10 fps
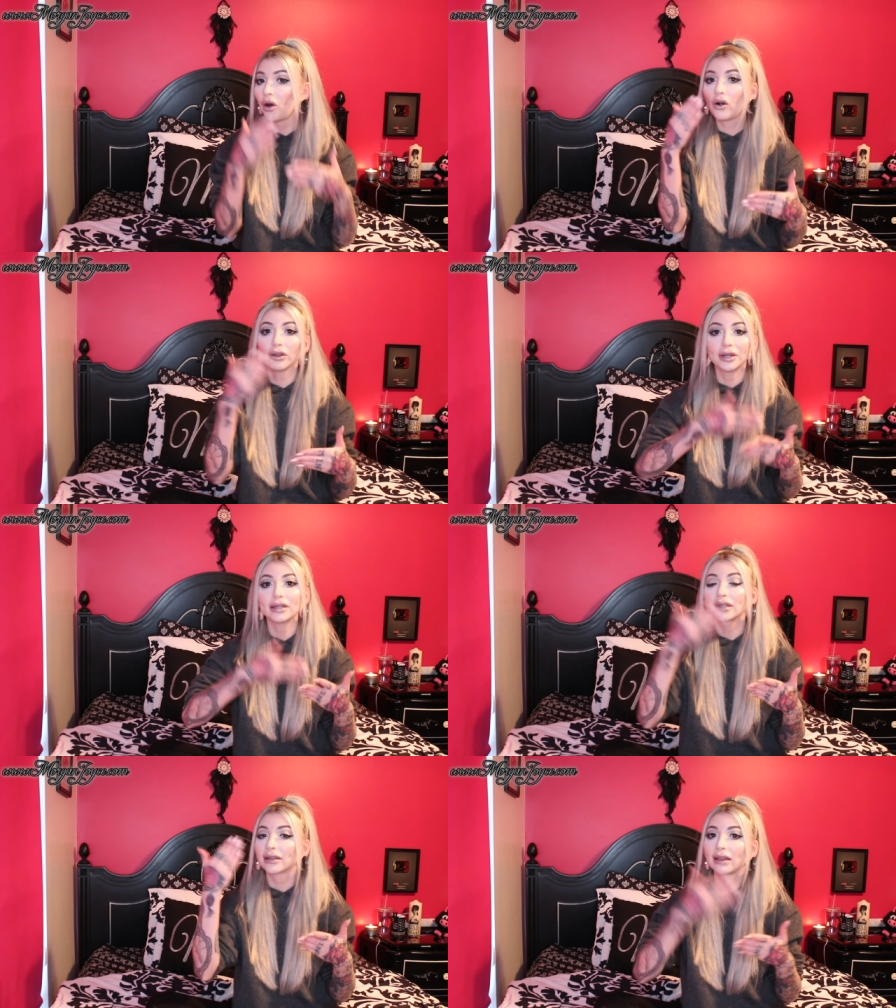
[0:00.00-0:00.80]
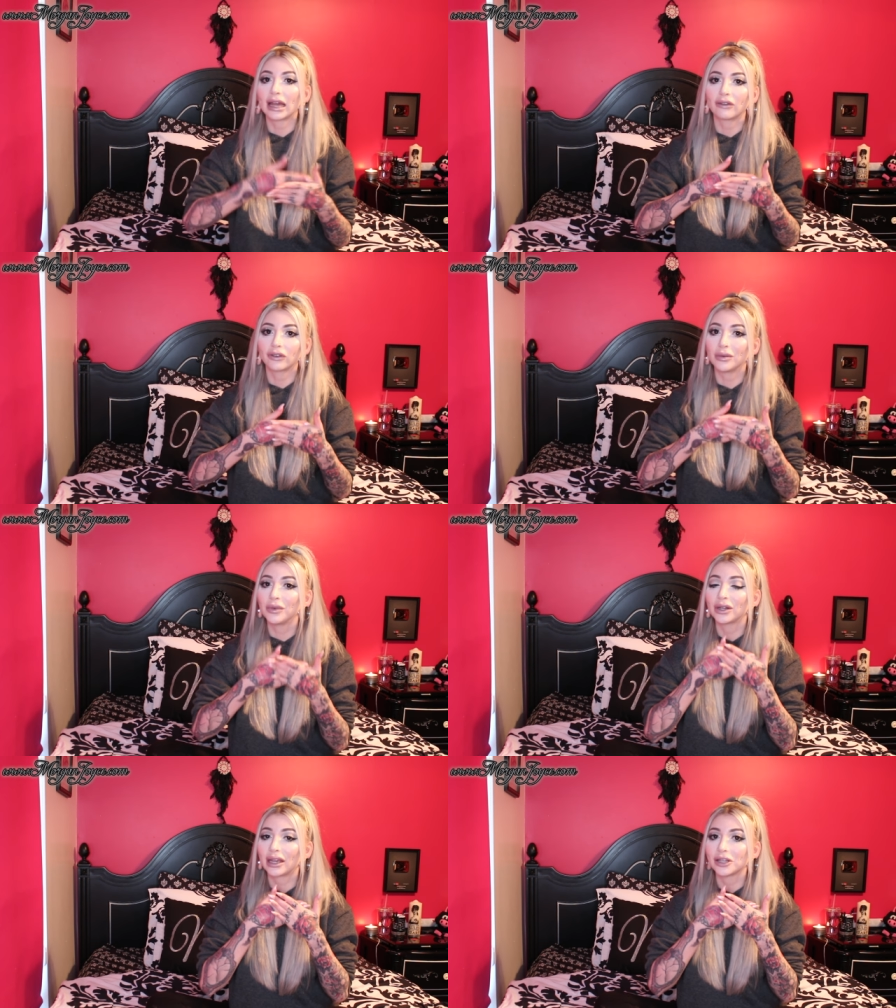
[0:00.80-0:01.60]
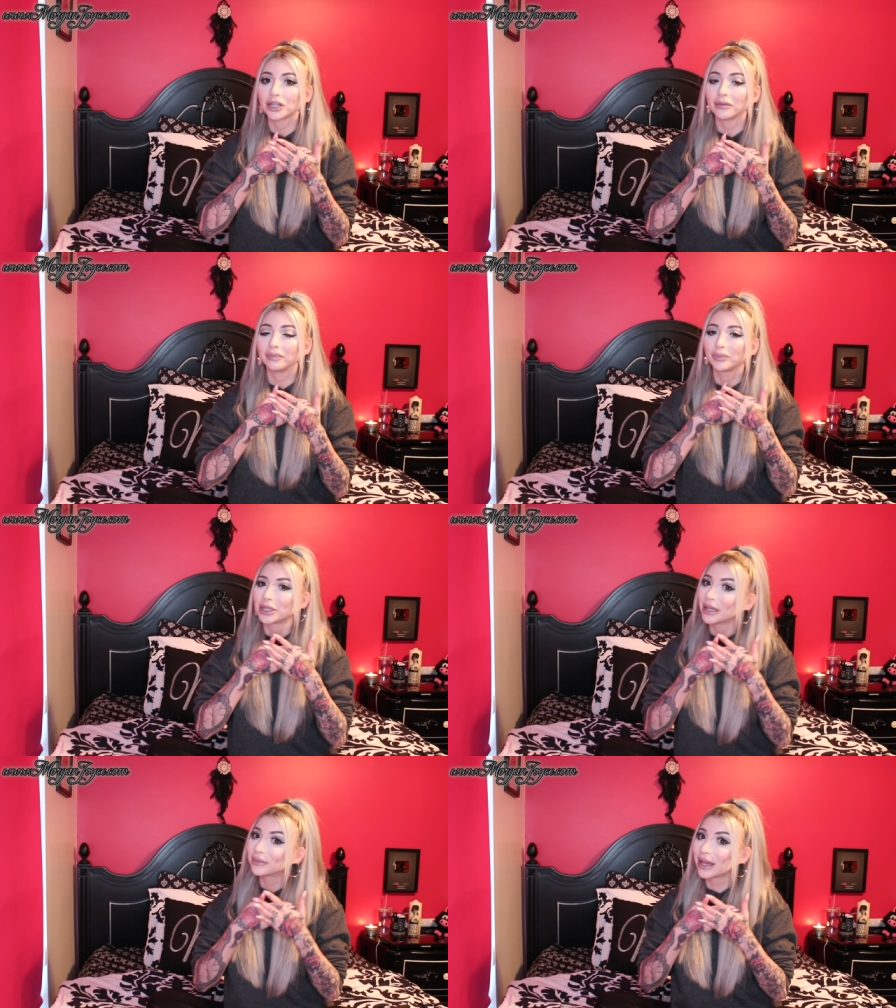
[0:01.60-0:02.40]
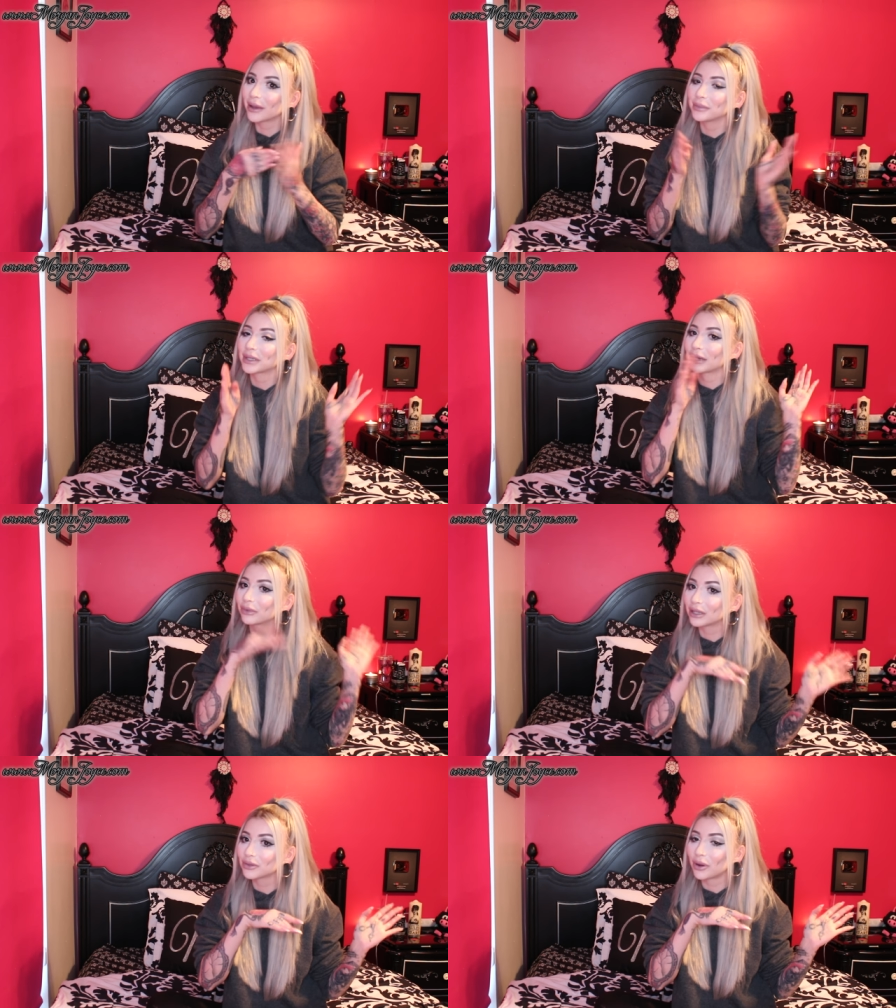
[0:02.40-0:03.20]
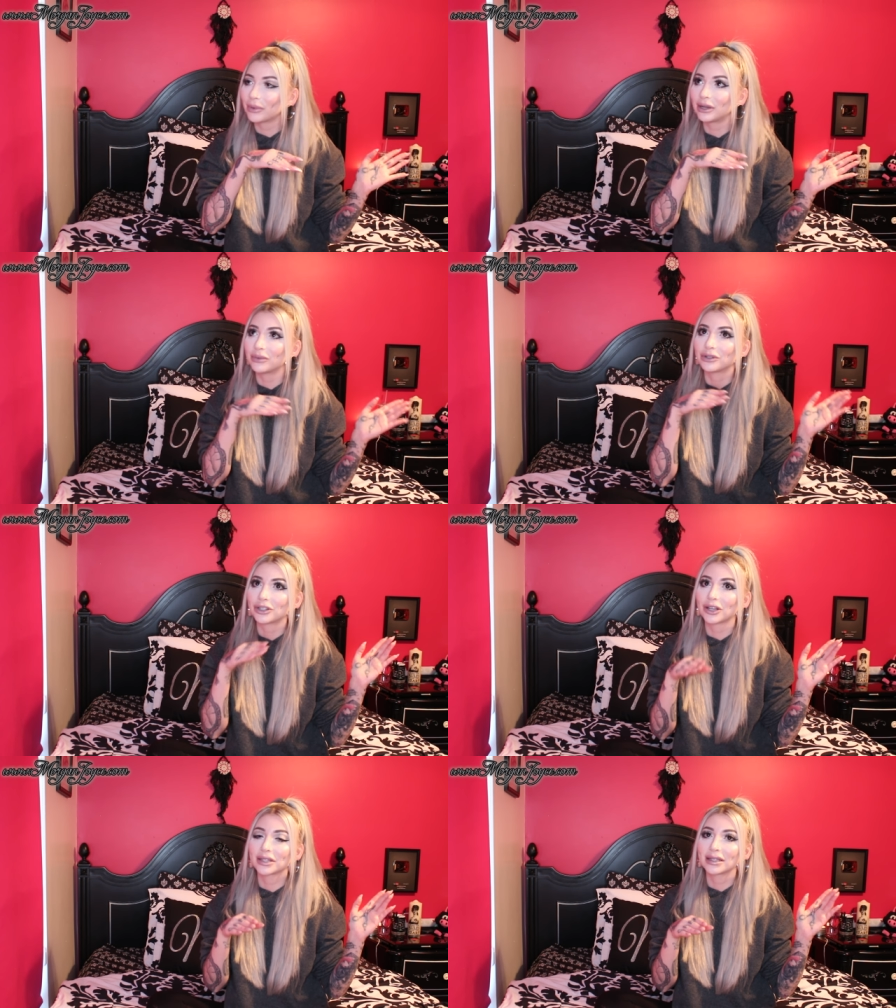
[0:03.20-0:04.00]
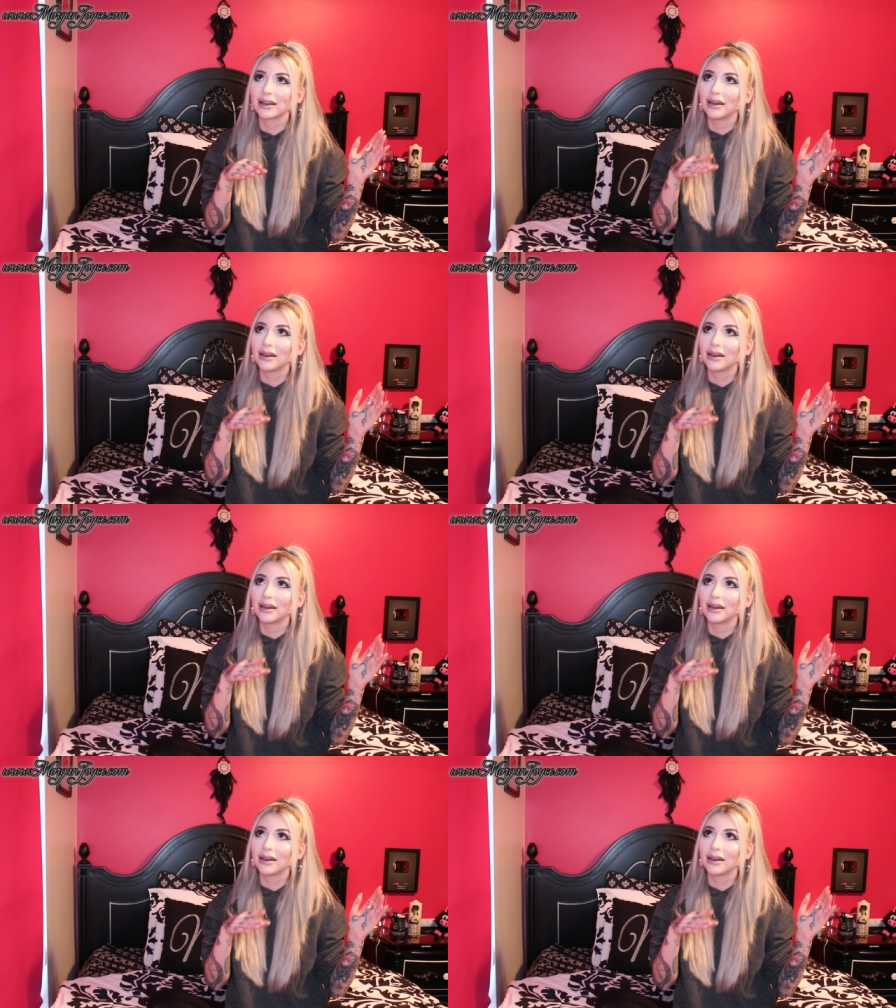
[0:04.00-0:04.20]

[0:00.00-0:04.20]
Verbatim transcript: all it is is a lack of communication. But sometimes, like with this woman, it was just.